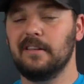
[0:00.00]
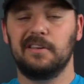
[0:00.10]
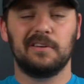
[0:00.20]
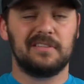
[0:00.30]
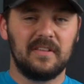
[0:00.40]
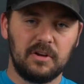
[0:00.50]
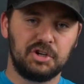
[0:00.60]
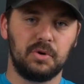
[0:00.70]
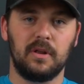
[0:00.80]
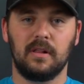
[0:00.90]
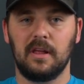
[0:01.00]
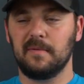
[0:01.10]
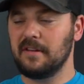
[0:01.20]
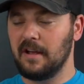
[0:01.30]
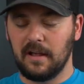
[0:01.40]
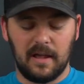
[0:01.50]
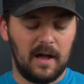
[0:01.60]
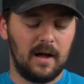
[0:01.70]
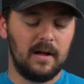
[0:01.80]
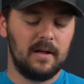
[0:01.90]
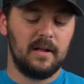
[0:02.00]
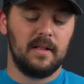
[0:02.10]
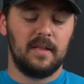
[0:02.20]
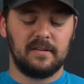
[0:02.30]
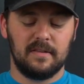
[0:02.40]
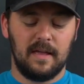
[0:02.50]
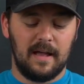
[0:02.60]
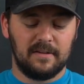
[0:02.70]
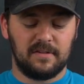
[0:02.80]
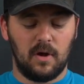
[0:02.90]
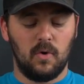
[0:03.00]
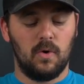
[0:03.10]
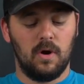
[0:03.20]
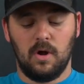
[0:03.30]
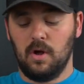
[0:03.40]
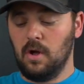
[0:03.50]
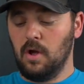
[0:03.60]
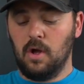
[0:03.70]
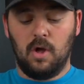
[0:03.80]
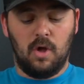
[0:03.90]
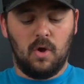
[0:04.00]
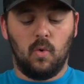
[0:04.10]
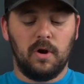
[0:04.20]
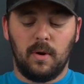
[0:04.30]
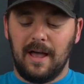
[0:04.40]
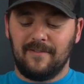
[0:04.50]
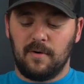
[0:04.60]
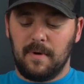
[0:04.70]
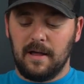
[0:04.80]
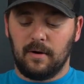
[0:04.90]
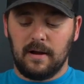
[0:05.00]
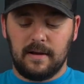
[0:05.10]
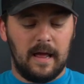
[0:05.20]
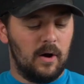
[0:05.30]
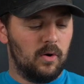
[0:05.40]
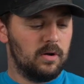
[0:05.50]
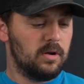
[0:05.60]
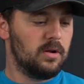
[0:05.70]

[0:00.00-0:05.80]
You'll see the shooting clips, this and that. So what do I have on mine right now?